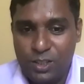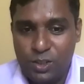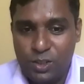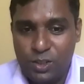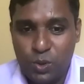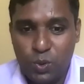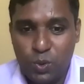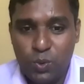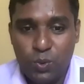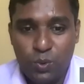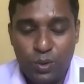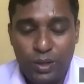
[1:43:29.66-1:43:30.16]

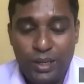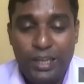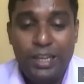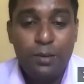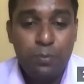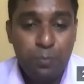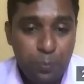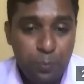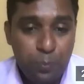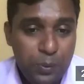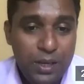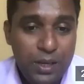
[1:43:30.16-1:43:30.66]
So
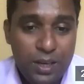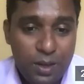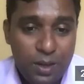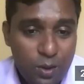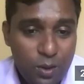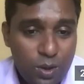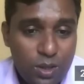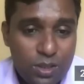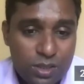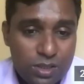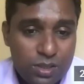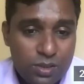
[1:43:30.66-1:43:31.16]
in
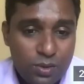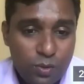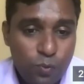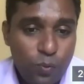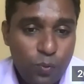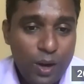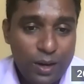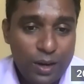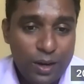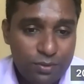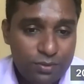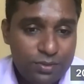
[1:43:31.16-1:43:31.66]
PCOS,
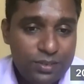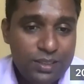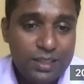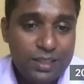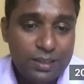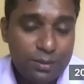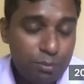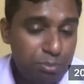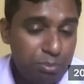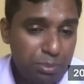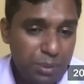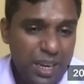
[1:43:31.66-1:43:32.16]
one of
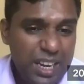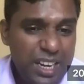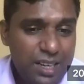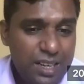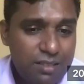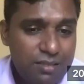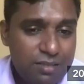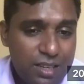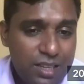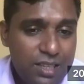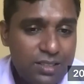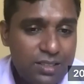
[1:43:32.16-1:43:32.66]
the
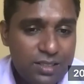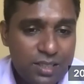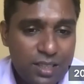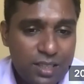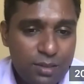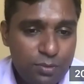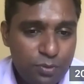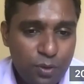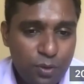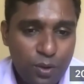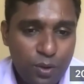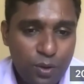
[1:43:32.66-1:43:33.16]
main
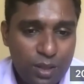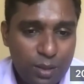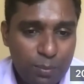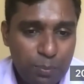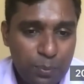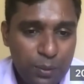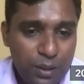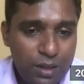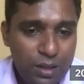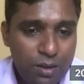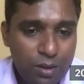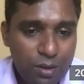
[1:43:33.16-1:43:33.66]
reason for the
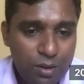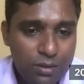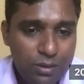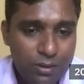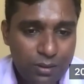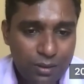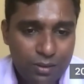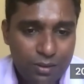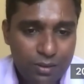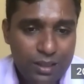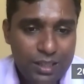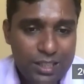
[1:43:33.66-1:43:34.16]

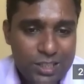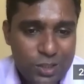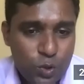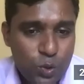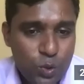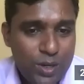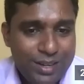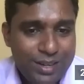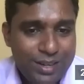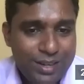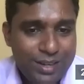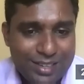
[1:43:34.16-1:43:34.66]
PCOS is
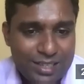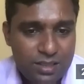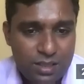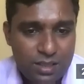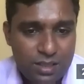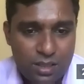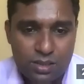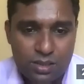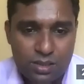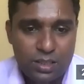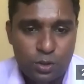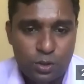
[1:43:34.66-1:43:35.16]
insulin
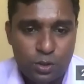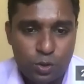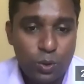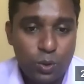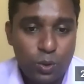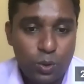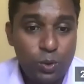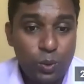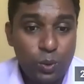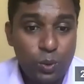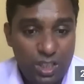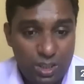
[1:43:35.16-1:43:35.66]
resistance.
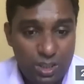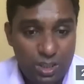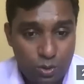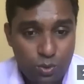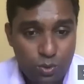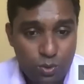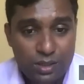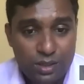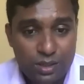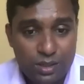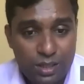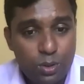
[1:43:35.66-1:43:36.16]
So you need
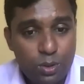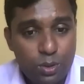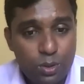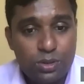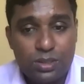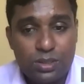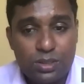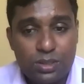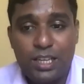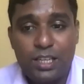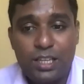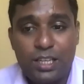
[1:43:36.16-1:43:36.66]
to
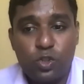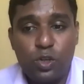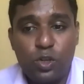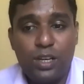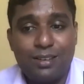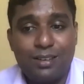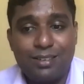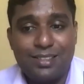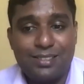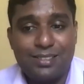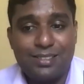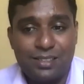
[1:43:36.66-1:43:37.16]
reduce the
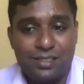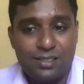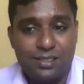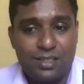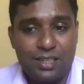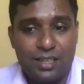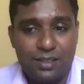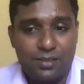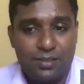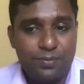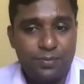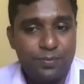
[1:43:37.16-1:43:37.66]
insulin
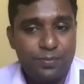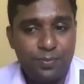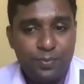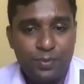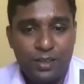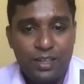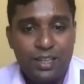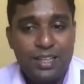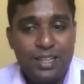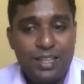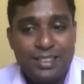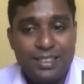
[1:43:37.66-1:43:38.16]
resistance.
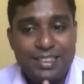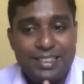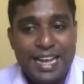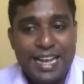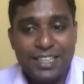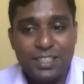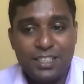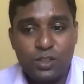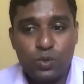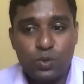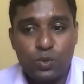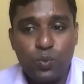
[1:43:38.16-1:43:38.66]

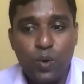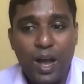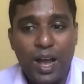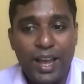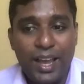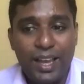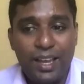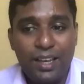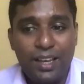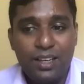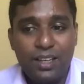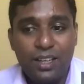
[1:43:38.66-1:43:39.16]
That's
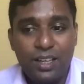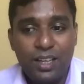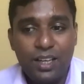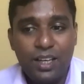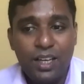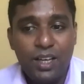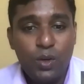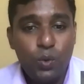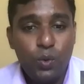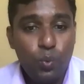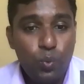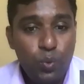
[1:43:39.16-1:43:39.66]
why
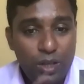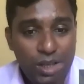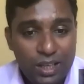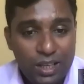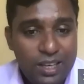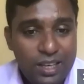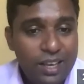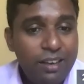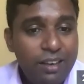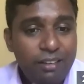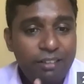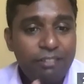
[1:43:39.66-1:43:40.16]
we
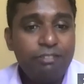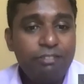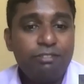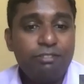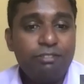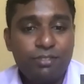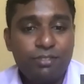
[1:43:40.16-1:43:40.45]
give